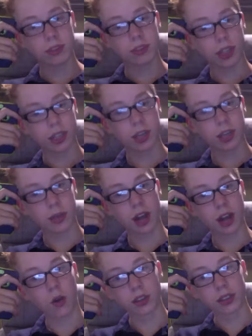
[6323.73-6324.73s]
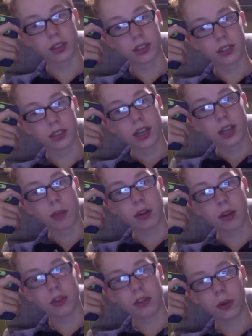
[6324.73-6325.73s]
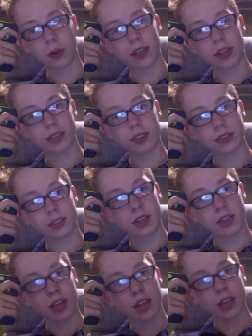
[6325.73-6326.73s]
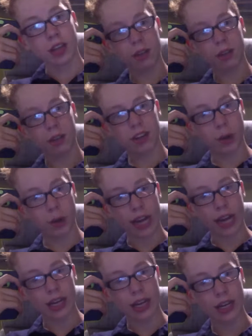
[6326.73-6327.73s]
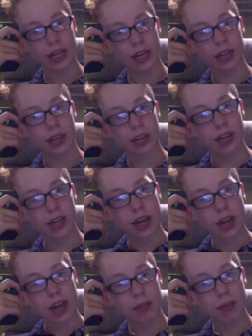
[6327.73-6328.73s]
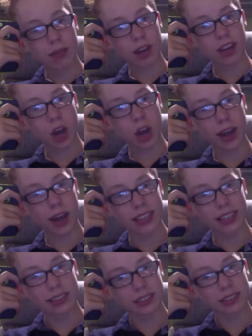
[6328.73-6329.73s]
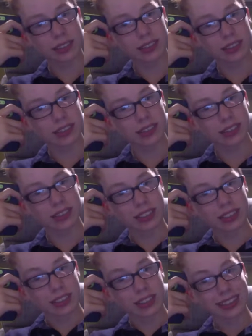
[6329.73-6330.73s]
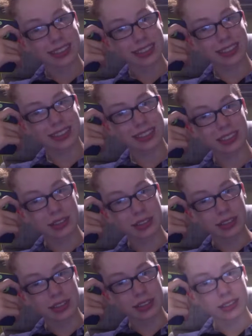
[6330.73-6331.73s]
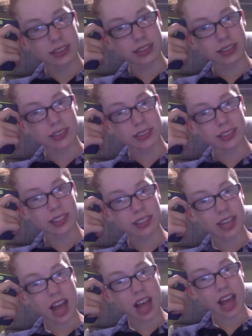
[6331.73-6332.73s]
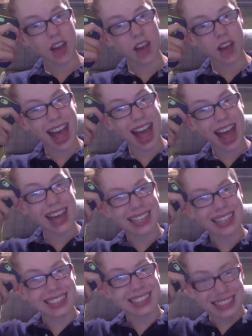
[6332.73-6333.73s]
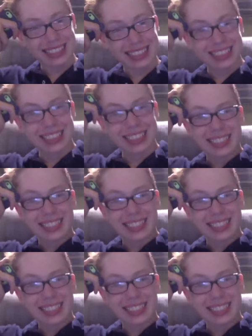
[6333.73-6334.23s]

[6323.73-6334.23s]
Here we go. I'm gonna do it. I'm gonna do it. I'm gonna do it. Ah! Oh God!